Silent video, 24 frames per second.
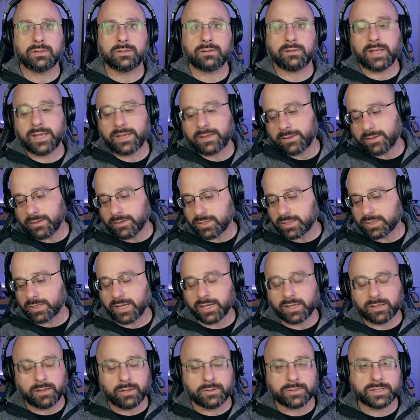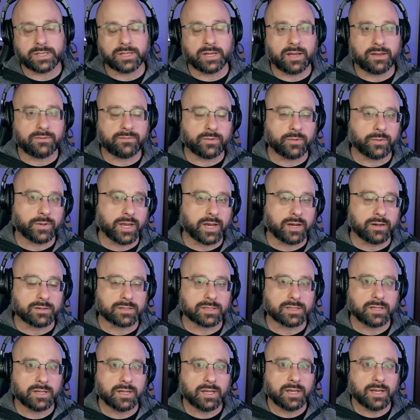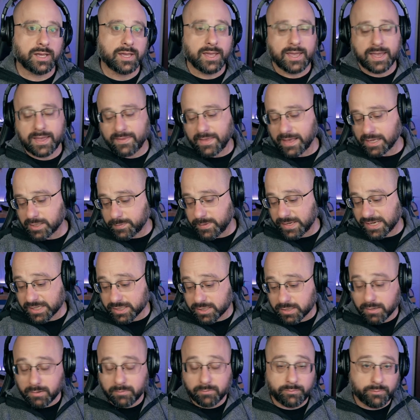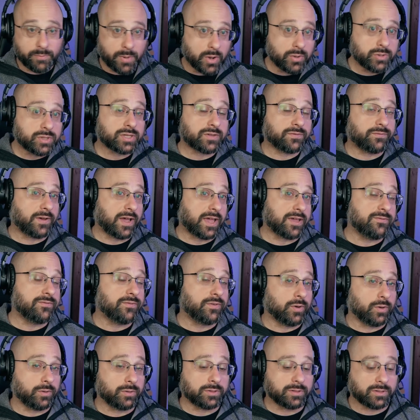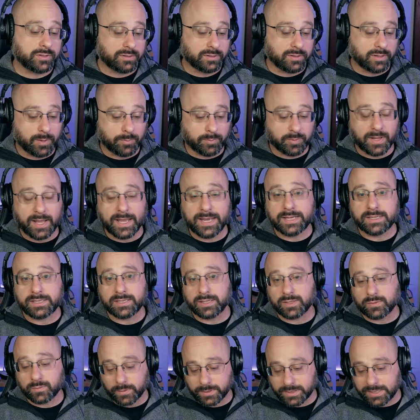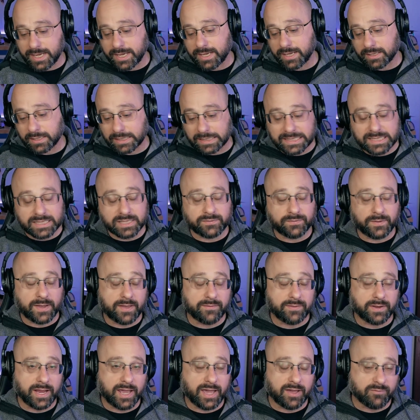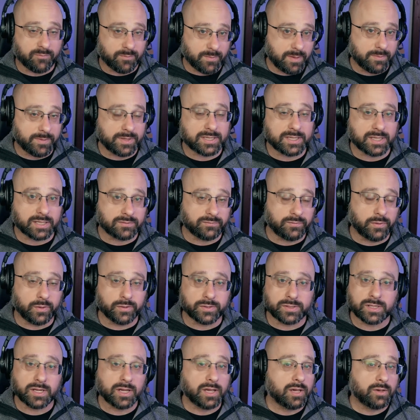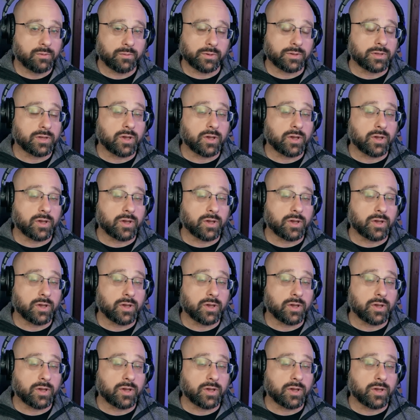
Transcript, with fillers: Like they're just like close enough. Who cares? And that's because most 5 volt appliances will take at least 5.5, maybe 6 volts with